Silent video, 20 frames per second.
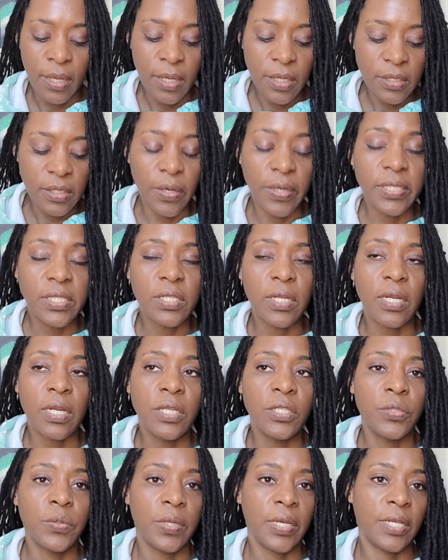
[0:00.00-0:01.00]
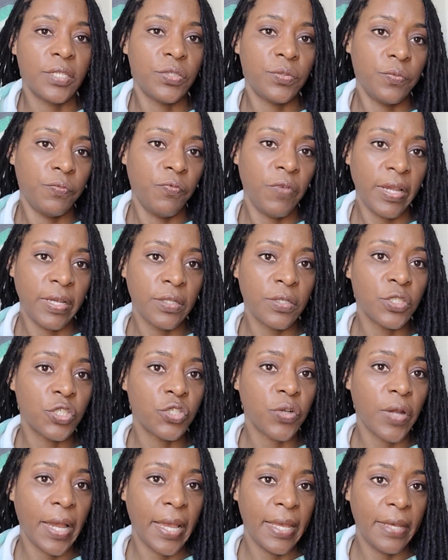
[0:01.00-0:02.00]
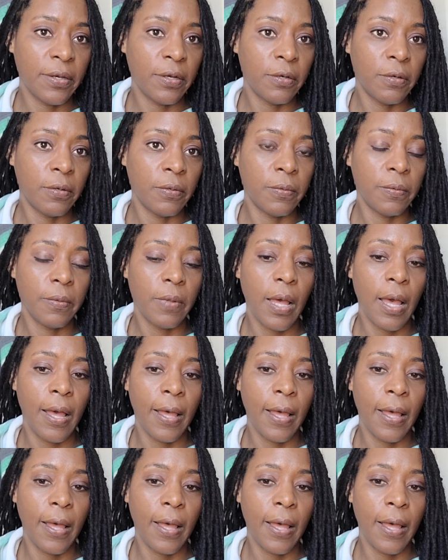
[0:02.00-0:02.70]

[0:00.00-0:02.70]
So I started doing a regular triangle